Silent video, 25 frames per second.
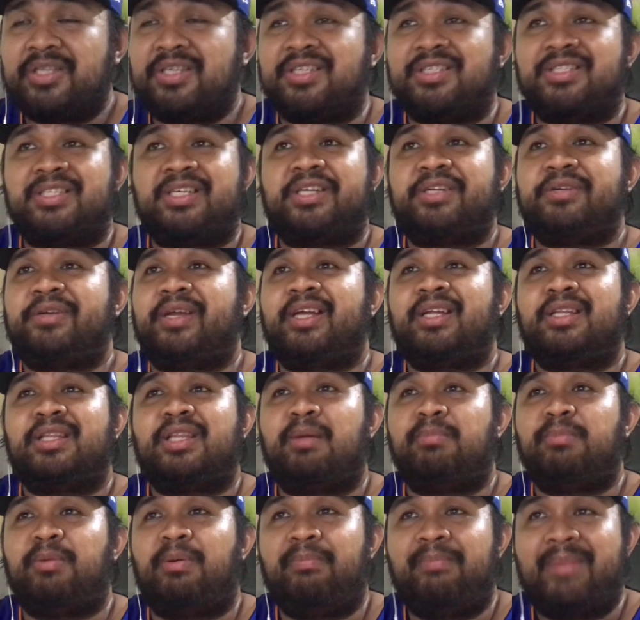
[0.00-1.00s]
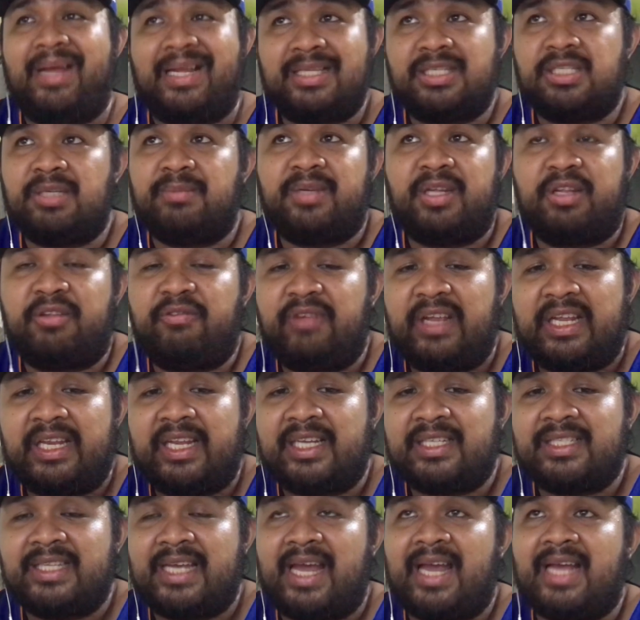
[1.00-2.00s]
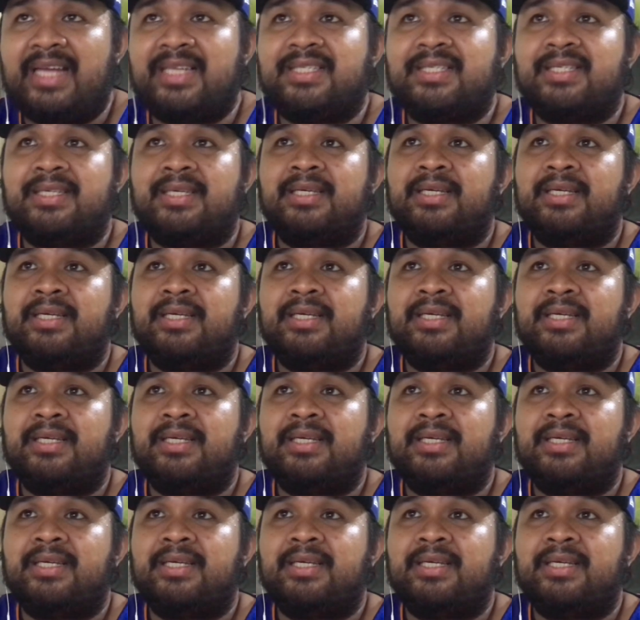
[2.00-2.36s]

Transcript: considering the momentum that Phoenix has,